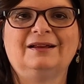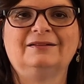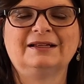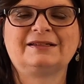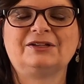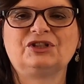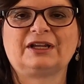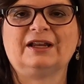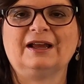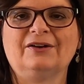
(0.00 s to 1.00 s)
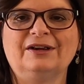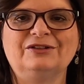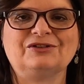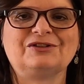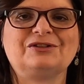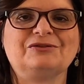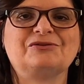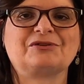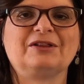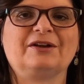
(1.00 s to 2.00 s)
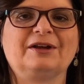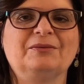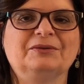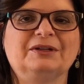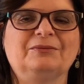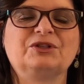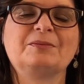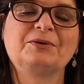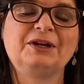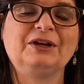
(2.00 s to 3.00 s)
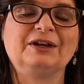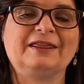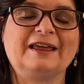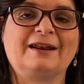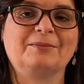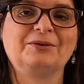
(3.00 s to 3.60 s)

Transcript: Unless I chicken out and just do straight line quilting, which I'm pretty good at that.